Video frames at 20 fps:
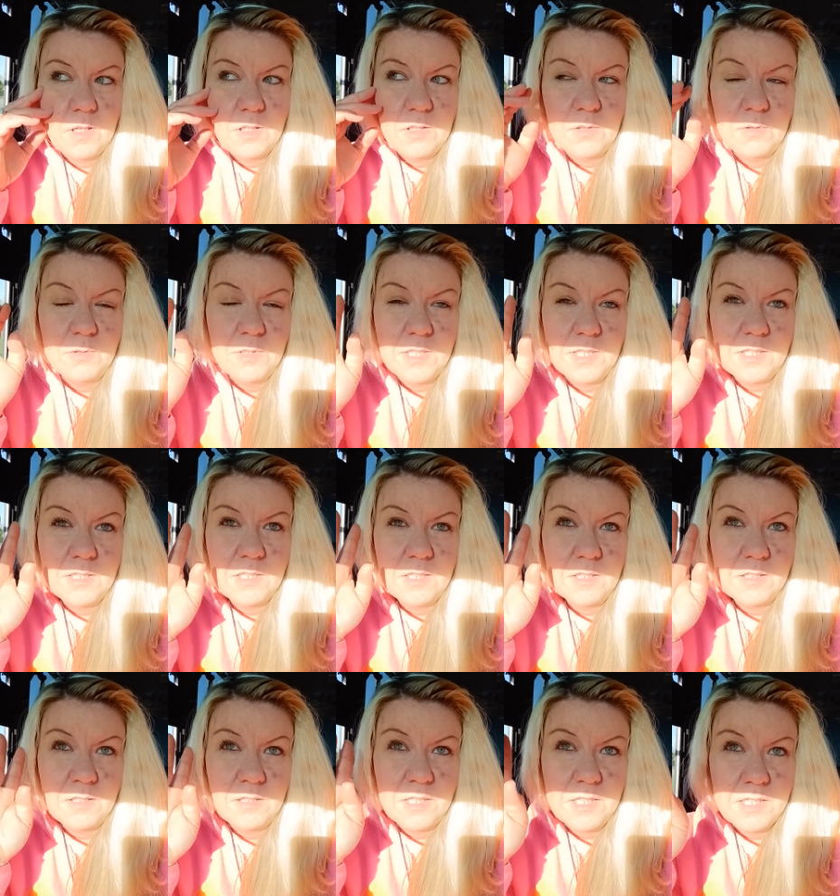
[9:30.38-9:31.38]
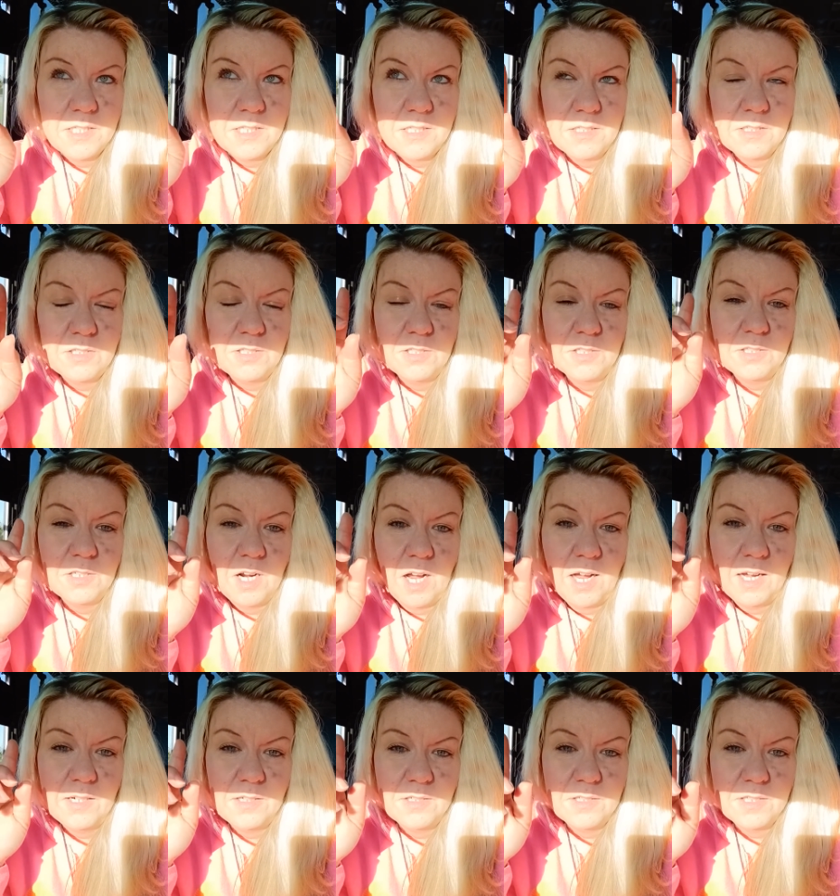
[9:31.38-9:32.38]
You need to listen to your
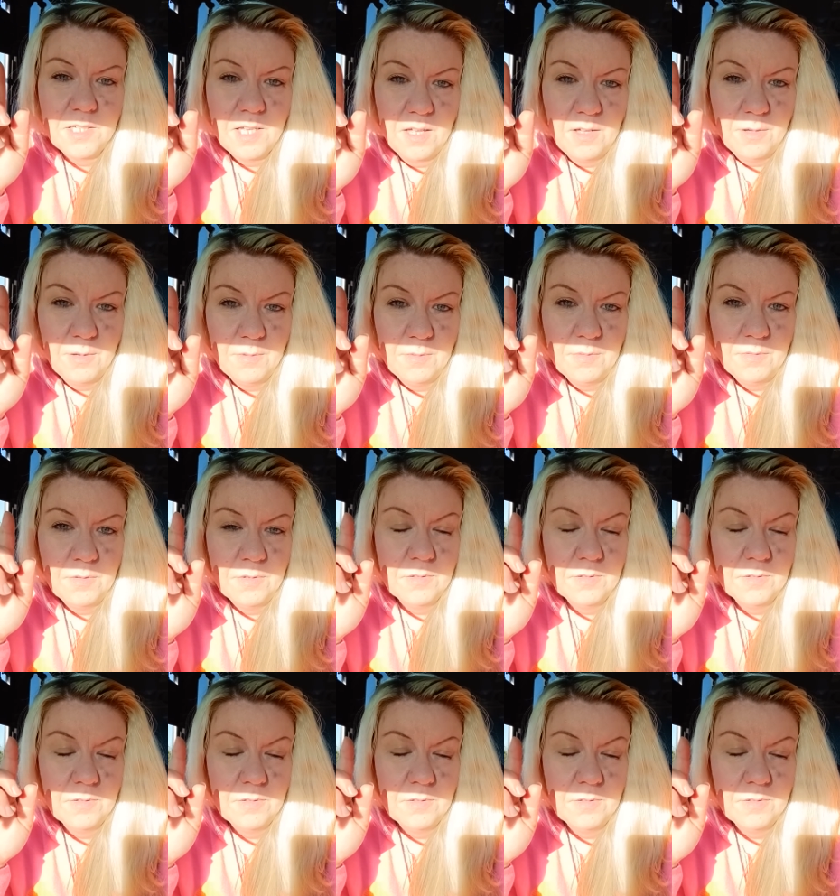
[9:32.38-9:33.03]
higher self.